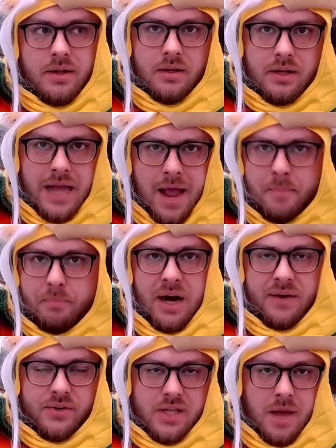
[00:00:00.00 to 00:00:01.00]
at
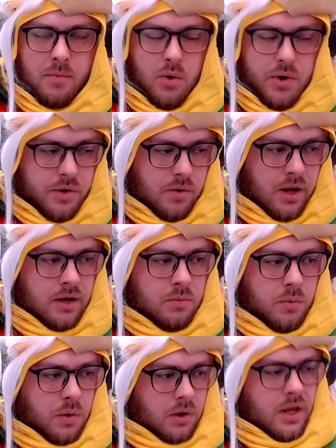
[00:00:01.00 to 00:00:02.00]
breakfast that morning, you
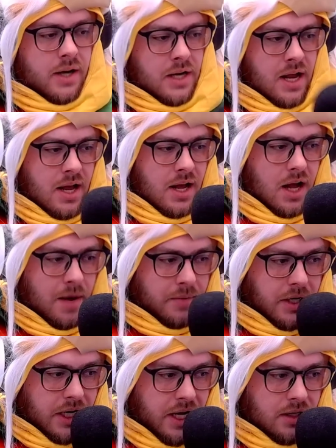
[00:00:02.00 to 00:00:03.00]
weren't like, I'm going to
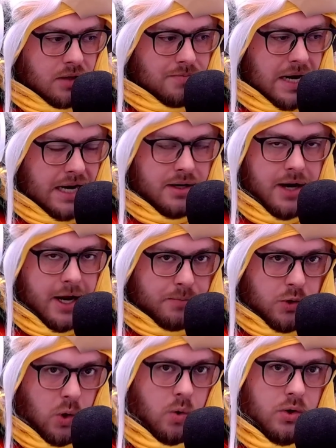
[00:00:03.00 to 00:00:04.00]
kill a man named
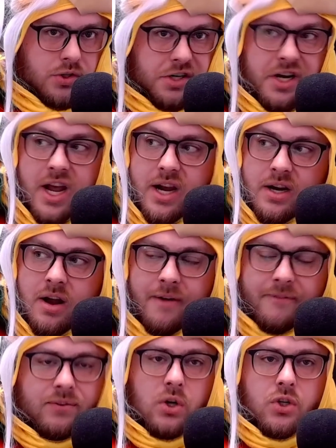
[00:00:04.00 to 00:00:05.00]
George today.
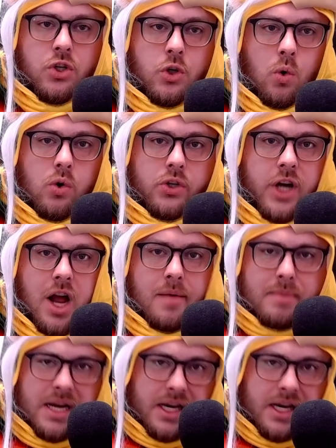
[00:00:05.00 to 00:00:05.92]
First George I meet,